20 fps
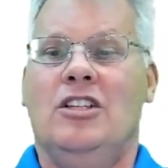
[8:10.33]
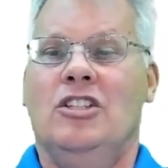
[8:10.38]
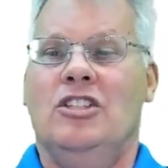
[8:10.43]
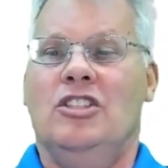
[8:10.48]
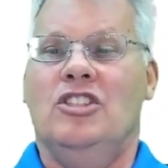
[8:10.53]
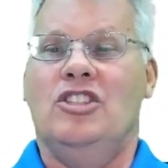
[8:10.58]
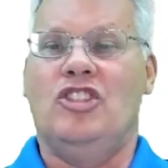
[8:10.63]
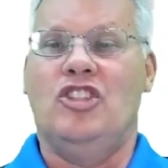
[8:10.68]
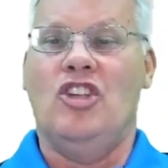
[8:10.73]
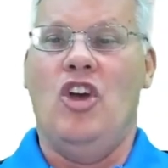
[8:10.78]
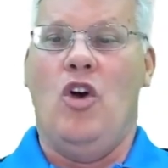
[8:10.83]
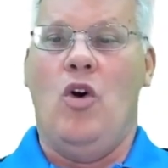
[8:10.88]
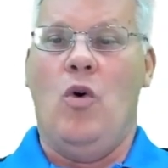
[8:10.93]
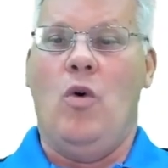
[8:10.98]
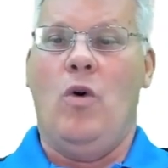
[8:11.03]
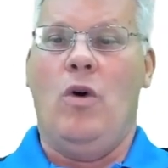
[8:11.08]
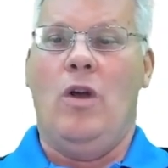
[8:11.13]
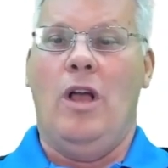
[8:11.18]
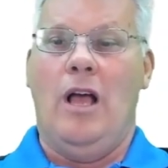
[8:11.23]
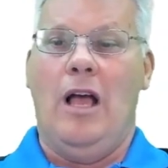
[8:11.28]

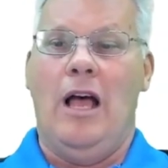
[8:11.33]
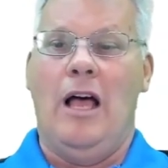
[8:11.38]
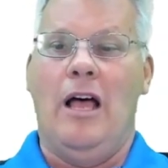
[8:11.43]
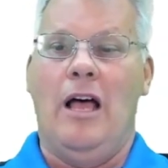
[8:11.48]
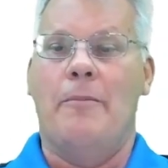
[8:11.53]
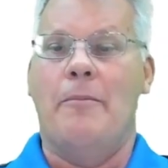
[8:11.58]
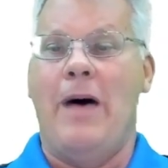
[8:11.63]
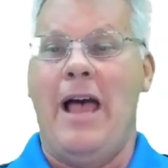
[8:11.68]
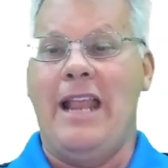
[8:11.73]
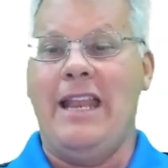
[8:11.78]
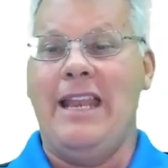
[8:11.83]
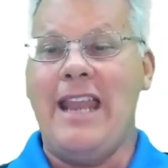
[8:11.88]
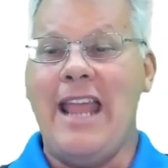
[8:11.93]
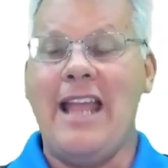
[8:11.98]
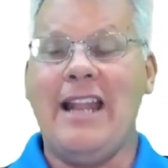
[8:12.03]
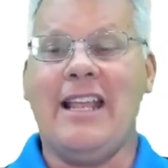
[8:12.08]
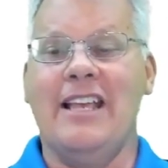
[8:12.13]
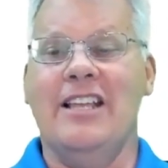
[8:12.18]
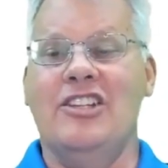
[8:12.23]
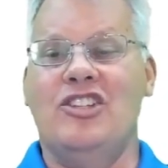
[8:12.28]
So my
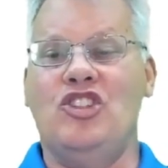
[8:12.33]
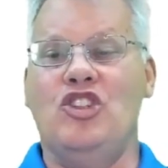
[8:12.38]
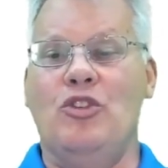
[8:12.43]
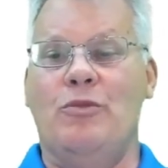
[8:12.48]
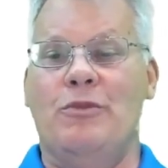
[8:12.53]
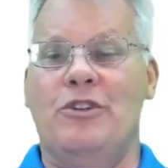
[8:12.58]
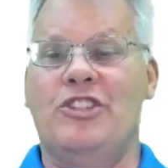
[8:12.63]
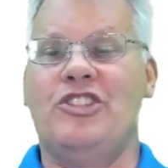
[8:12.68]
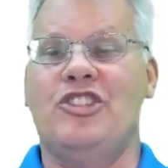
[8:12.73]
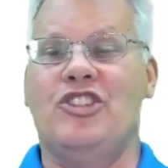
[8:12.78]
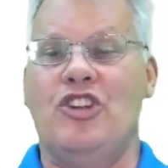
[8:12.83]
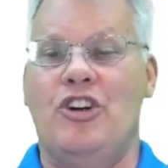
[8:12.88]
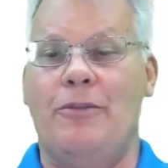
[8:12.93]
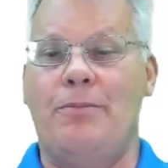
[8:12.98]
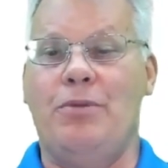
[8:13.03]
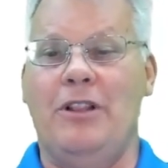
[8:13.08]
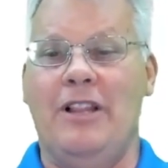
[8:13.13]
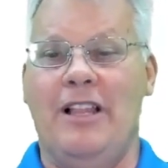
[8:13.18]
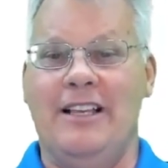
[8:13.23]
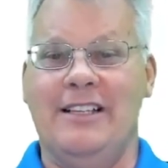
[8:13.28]
net consumer
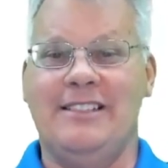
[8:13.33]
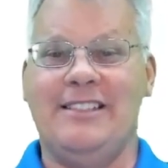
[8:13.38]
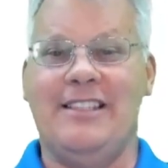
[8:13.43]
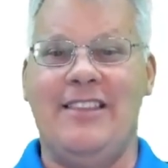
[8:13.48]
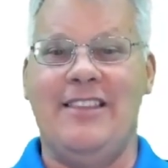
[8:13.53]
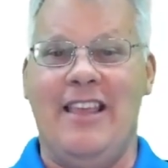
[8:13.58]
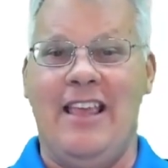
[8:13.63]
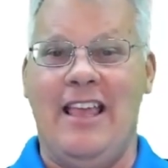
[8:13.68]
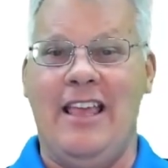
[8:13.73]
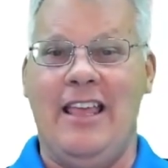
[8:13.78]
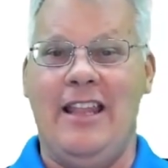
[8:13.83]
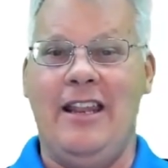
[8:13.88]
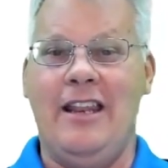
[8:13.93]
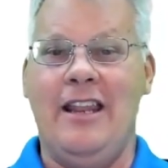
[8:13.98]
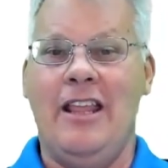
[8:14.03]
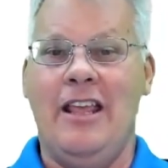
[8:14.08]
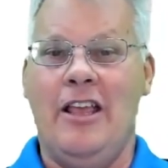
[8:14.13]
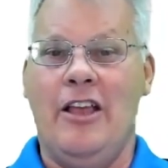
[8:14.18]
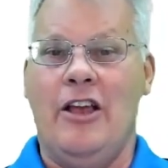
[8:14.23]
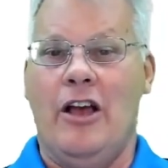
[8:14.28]
surplus then
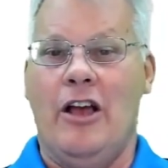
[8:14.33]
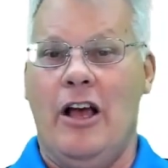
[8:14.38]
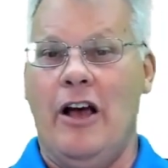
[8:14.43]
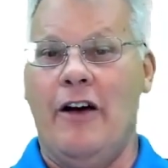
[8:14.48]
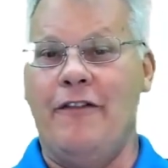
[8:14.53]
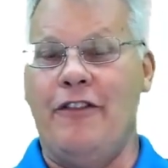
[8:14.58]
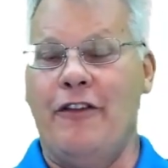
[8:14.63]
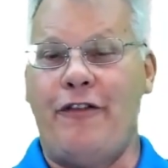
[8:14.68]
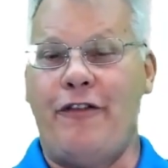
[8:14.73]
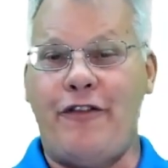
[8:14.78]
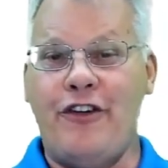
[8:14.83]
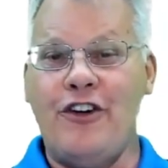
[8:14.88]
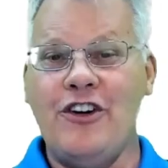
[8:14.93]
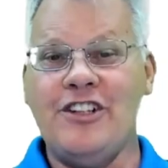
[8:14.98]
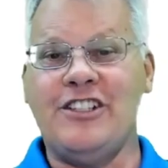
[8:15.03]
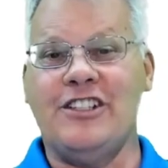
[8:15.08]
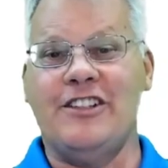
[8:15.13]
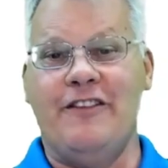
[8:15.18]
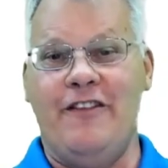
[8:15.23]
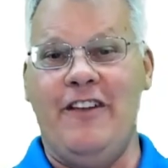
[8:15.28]
of the
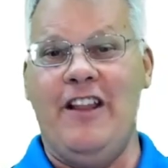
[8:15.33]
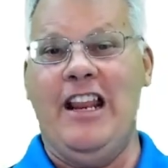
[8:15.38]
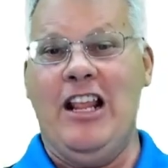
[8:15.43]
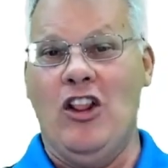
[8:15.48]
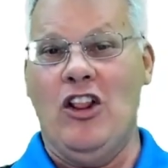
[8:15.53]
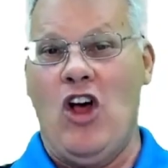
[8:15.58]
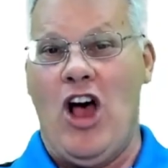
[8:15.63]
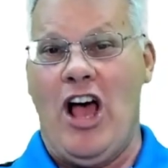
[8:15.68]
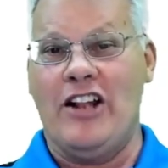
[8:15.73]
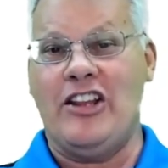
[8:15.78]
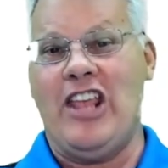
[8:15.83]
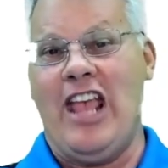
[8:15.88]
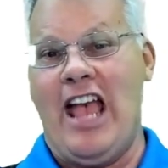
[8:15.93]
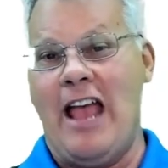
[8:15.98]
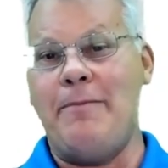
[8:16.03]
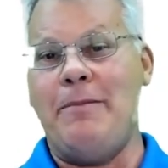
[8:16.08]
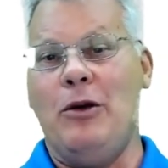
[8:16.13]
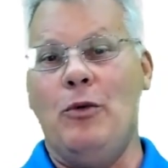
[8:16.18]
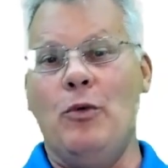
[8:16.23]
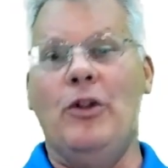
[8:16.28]
first Vinny latte,
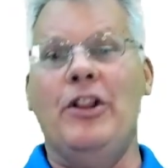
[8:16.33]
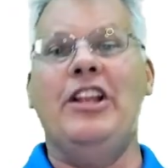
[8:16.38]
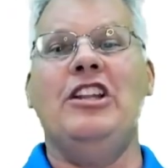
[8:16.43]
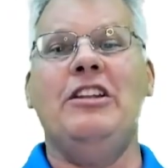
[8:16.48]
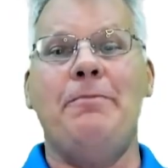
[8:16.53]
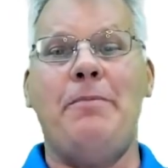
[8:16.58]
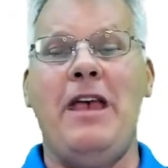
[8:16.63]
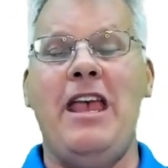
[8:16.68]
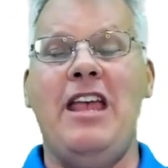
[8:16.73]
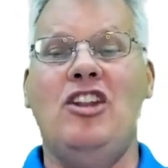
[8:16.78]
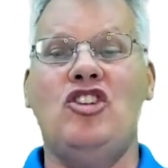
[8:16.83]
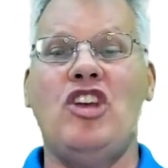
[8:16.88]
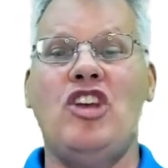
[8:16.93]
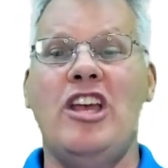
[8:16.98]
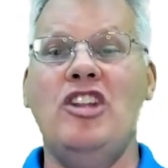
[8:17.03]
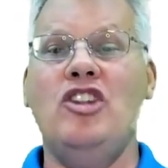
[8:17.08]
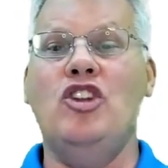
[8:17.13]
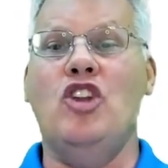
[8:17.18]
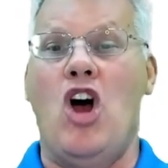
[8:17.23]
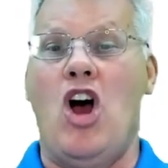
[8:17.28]
I'd be willing to pay
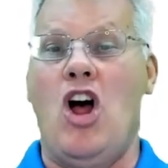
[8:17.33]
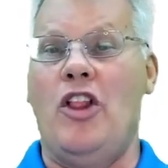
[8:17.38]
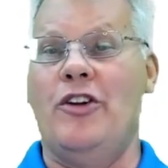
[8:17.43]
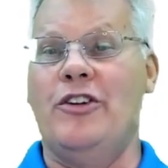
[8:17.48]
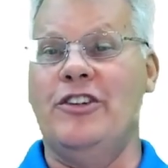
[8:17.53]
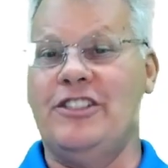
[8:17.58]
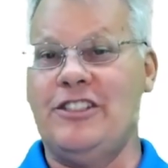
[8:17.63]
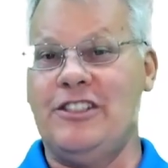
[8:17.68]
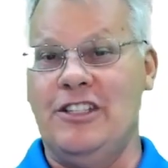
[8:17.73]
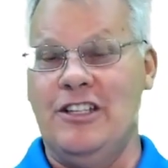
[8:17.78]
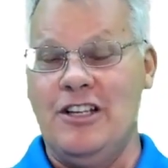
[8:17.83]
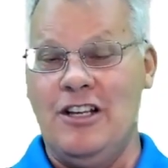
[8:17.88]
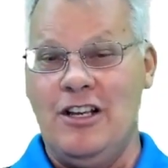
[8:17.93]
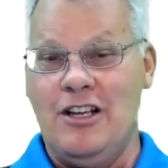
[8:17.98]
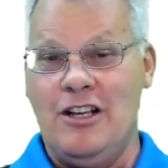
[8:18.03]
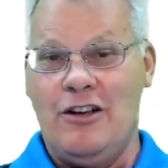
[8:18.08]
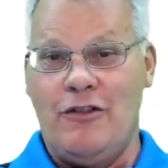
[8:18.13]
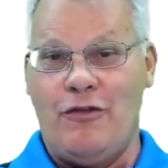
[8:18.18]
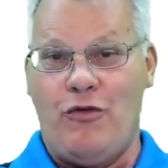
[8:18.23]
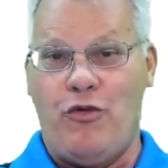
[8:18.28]
$10
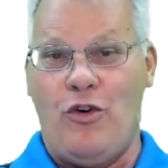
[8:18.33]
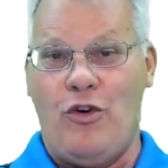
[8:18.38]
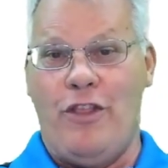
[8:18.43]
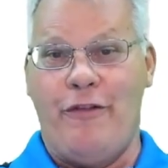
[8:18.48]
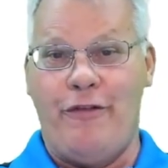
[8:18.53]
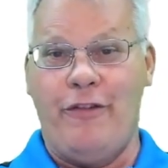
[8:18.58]
for